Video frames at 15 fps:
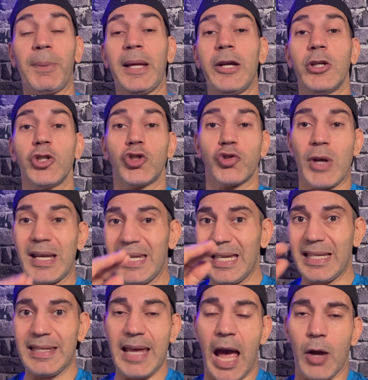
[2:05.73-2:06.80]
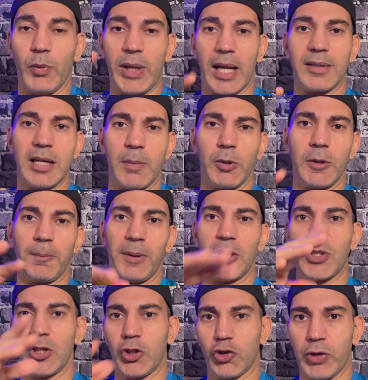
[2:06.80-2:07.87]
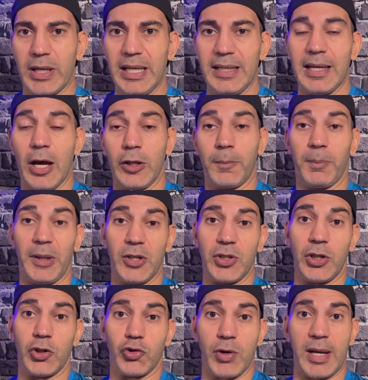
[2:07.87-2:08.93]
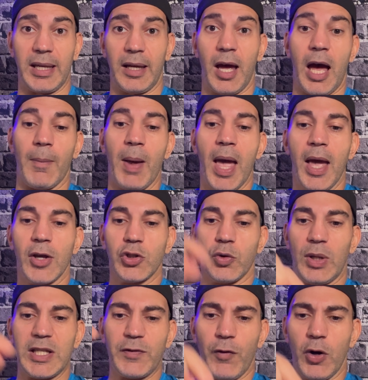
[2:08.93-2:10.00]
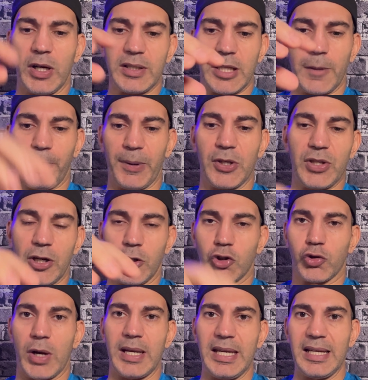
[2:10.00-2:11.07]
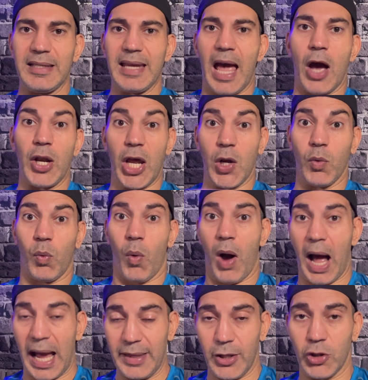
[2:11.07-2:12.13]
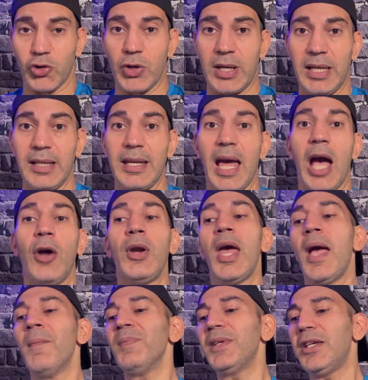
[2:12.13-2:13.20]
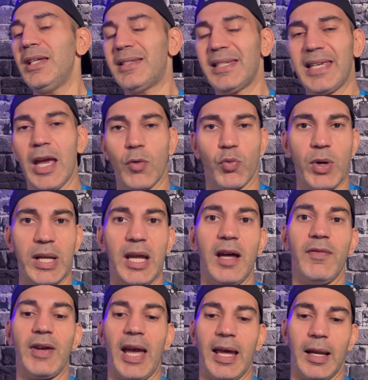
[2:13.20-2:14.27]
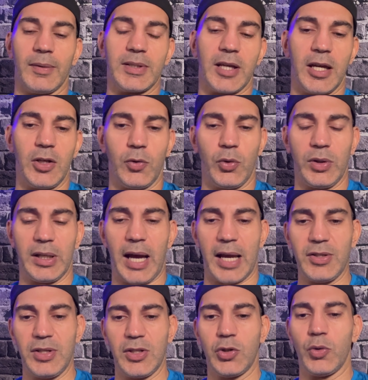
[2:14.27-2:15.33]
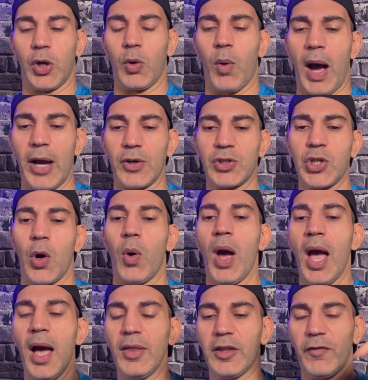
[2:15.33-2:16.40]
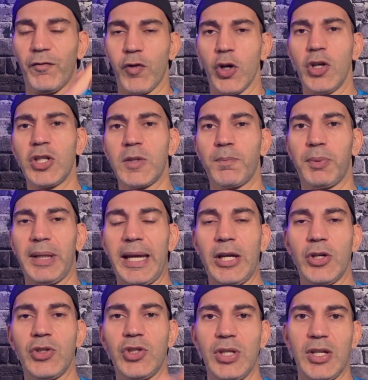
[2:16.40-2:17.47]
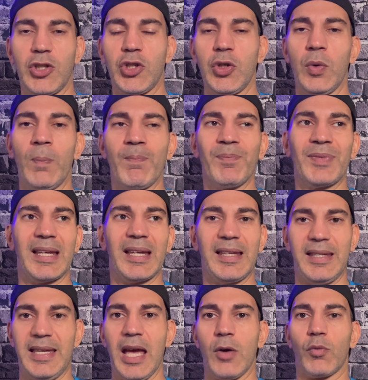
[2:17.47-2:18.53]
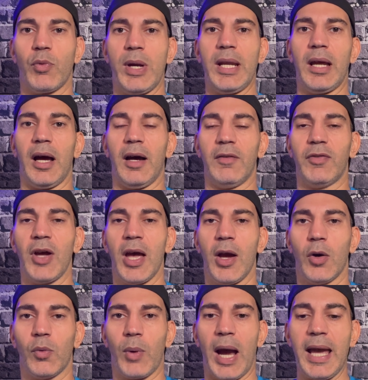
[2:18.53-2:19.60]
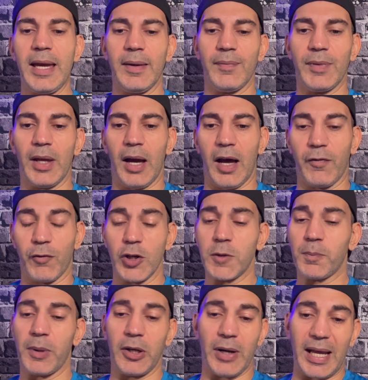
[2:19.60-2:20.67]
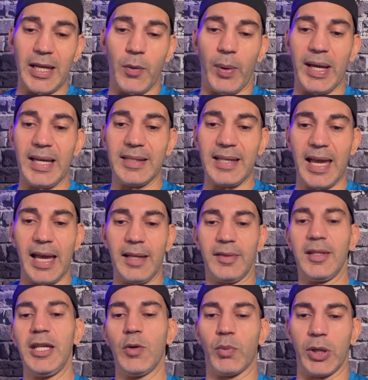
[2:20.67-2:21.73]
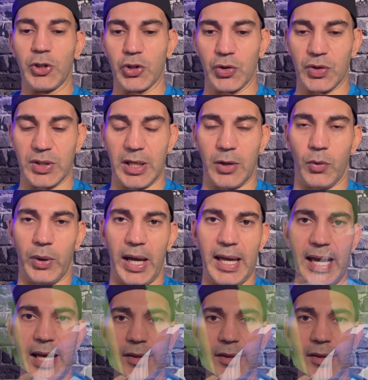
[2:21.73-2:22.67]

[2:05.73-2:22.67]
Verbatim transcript: player is trending down. We got to talk about the players that are trending down, the players that are trending up. So let's focus on the players that are trending down and why they're trending down. You need to get rid of, and I'll tell you the guys you need to acquire. So the first players you need to get rid of, right? First player anyway, is Anthony Richardson, okay?